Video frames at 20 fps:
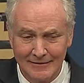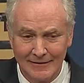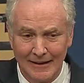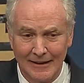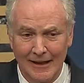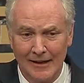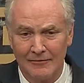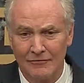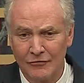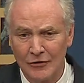
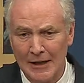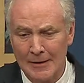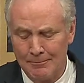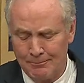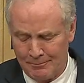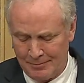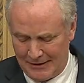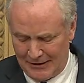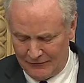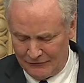and
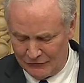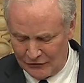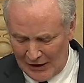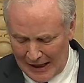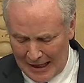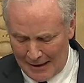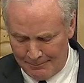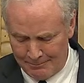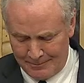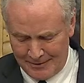flip and
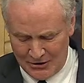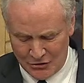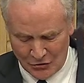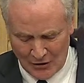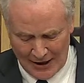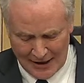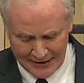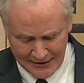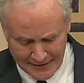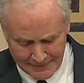flop, he
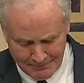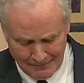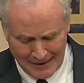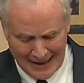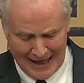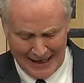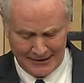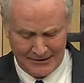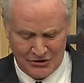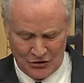tried to
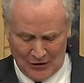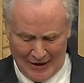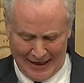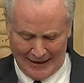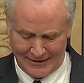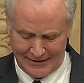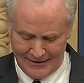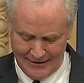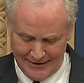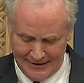backtrack